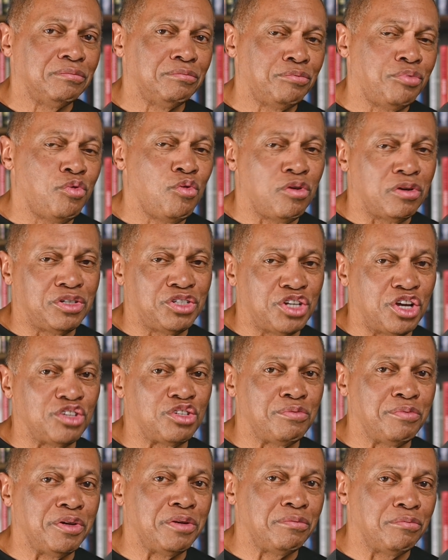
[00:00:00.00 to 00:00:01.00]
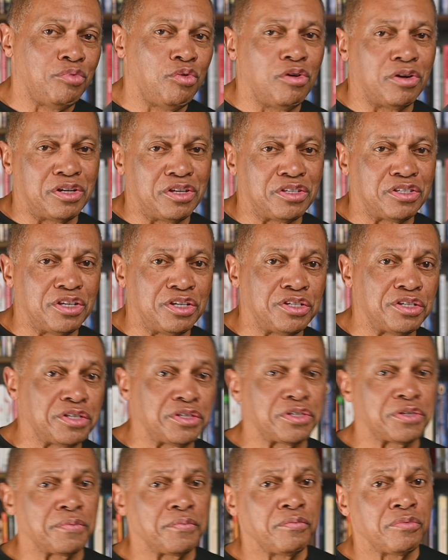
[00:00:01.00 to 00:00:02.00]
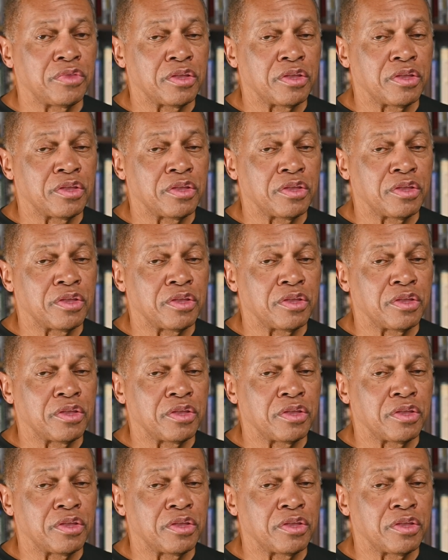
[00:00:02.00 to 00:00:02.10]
poor judgment, poor decisions.